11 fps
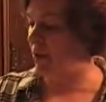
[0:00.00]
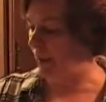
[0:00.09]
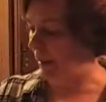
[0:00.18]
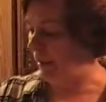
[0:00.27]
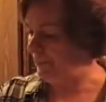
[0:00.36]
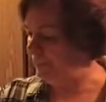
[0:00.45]

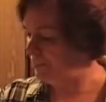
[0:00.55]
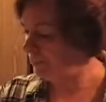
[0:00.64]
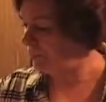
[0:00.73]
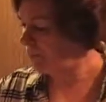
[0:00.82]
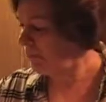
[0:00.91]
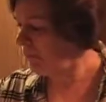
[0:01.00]
many,
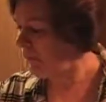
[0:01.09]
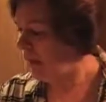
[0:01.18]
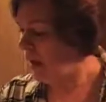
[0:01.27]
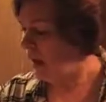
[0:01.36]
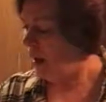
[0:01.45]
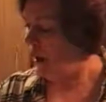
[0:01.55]

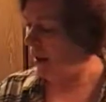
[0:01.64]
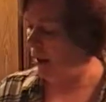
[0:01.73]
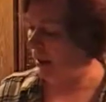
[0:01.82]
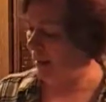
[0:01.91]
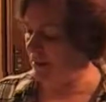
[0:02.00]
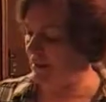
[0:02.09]

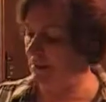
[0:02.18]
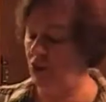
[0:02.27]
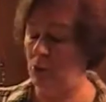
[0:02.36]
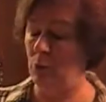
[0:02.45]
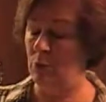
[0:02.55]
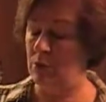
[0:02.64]
and since
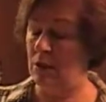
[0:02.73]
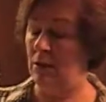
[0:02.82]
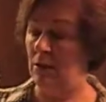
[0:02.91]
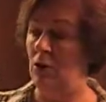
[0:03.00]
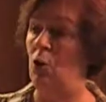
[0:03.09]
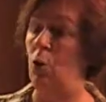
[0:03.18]
she was
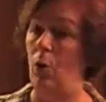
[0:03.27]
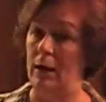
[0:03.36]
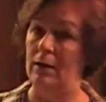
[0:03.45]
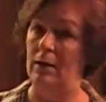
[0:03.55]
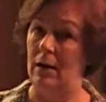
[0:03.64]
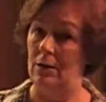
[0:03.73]
getting
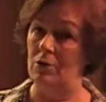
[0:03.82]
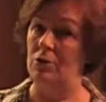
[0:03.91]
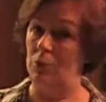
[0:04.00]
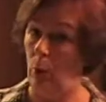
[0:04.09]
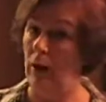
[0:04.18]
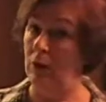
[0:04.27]
quite large
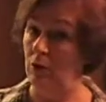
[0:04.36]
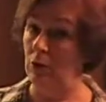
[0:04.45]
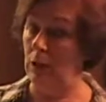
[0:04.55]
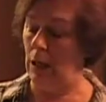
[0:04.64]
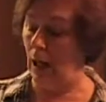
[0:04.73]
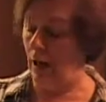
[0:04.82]
quite
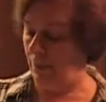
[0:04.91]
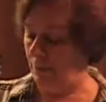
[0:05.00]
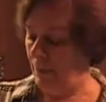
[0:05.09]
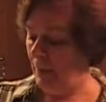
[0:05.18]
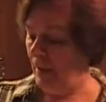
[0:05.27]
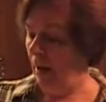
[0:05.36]
early on,
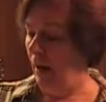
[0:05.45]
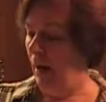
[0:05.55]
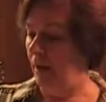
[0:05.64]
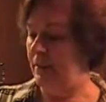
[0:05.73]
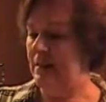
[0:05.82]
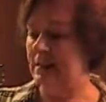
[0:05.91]

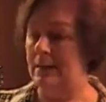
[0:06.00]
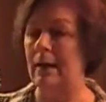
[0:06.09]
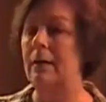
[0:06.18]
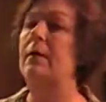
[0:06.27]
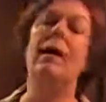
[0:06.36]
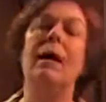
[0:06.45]
the
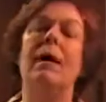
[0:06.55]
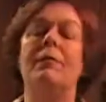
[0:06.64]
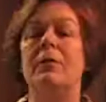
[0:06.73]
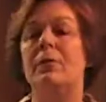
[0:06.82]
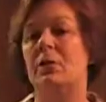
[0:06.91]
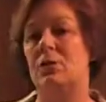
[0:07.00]
second half
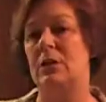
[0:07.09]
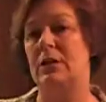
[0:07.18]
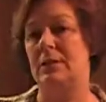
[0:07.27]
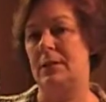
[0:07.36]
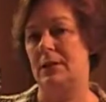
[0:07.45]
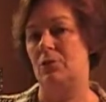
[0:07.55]
of her
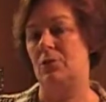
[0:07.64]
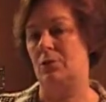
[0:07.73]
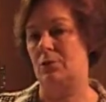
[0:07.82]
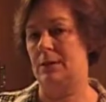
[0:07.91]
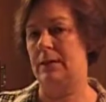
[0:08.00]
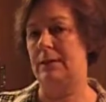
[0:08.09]
gestation, her
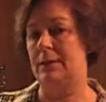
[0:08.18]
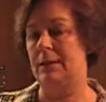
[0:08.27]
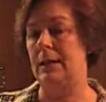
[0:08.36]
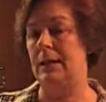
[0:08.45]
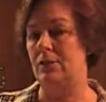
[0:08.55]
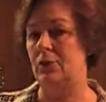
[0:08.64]

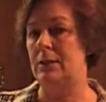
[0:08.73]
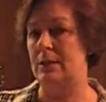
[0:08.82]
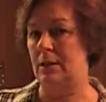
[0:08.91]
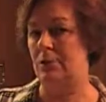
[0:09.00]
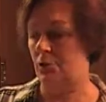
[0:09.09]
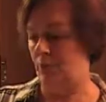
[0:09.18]
60-day
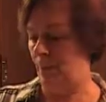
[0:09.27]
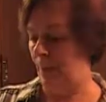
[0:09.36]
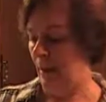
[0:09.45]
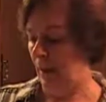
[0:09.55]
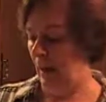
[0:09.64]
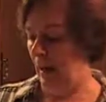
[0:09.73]
gestation,
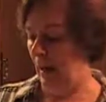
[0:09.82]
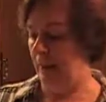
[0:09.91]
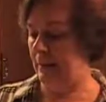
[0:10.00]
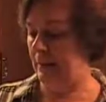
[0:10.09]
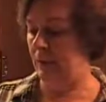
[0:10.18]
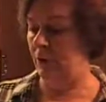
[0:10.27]
I
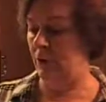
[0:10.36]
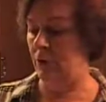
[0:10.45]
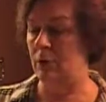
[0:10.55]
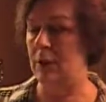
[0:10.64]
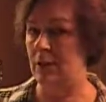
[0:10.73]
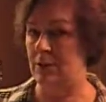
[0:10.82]
gave
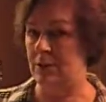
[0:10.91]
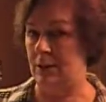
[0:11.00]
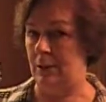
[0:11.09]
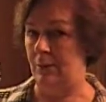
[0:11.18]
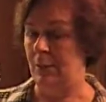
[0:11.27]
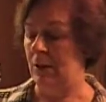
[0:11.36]
her
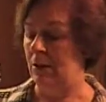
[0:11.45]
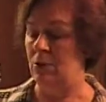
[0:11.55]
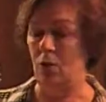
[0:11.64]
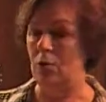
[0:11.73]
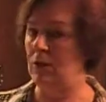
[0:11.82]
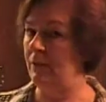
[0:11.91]
calcium.
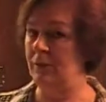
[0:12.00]
Don't give